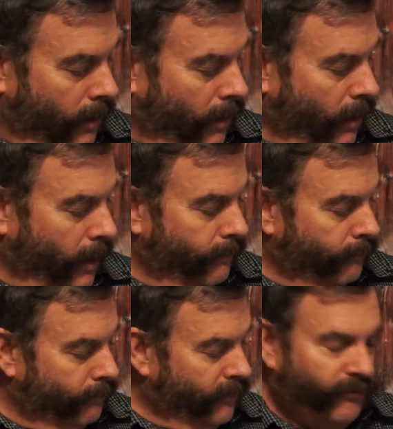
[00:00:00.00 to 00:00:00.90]
Alright,
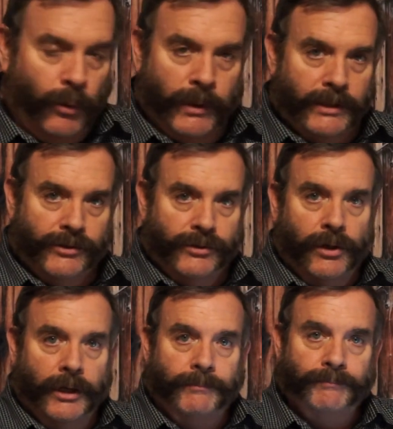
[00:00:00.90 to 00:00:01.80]
before we get
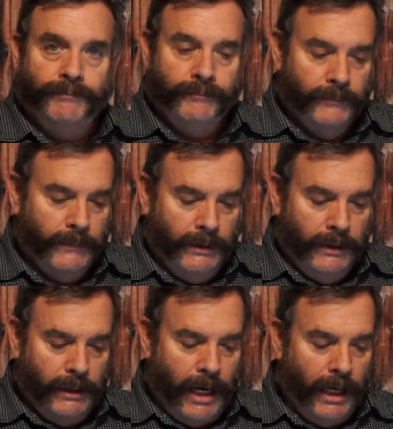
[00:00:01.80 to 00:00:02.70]
started,
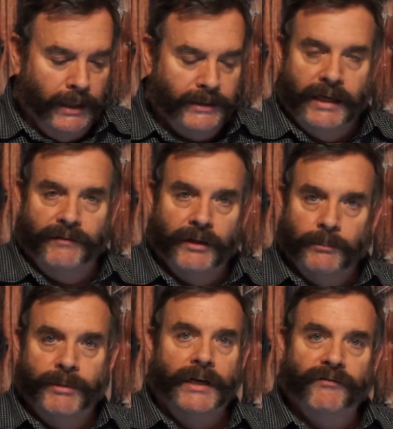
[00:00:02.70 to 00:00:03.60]
I'd like to give you a
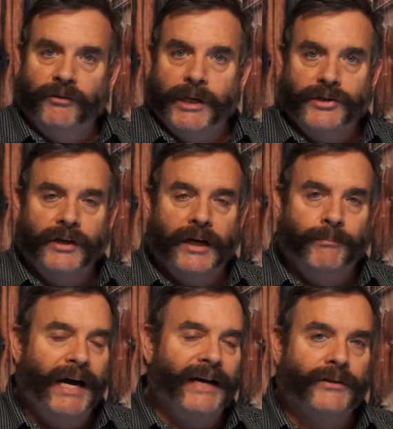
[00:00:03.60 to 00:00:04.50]
little bit of information
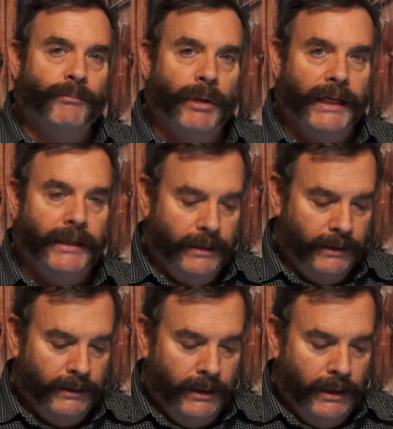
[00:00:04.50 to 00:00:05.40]
about the blend,
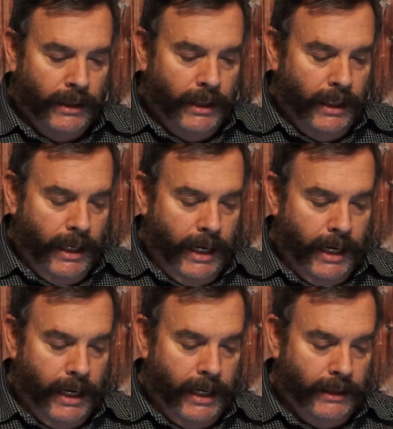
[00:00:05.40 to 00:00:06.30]

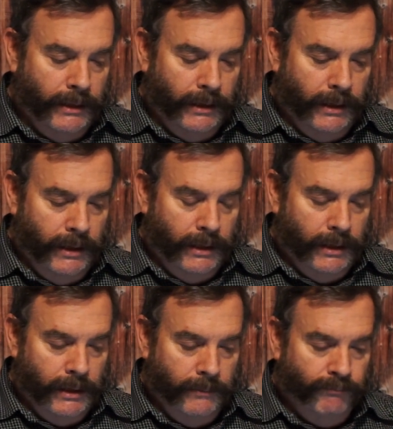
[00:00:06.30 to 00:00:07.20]
and
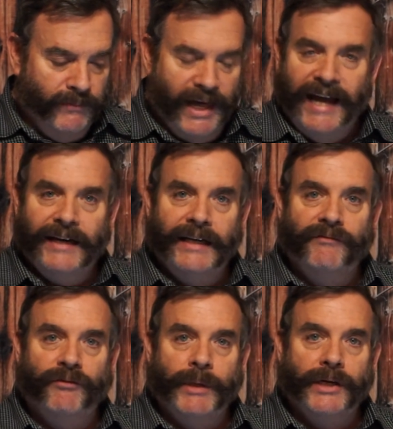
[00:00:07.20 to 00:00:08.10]
that
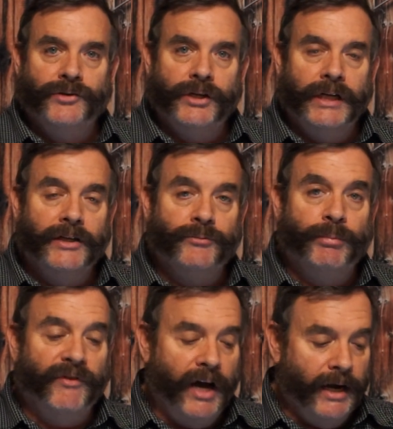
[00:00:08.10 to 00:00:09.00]
information is
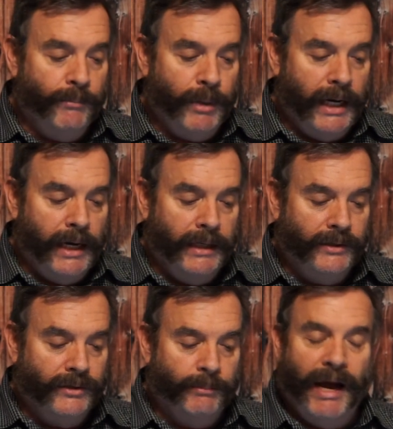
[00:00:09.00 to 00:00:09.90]
provided
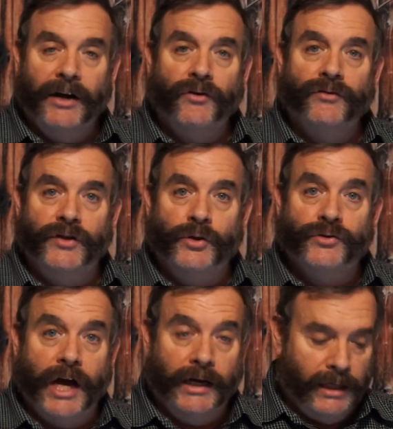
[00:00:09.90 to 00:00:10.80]
by
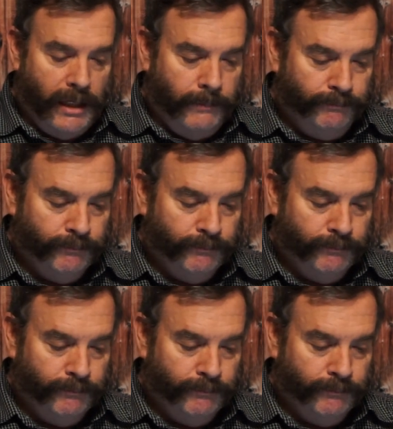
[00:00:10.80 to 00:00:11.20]
tobaccoreviews.com.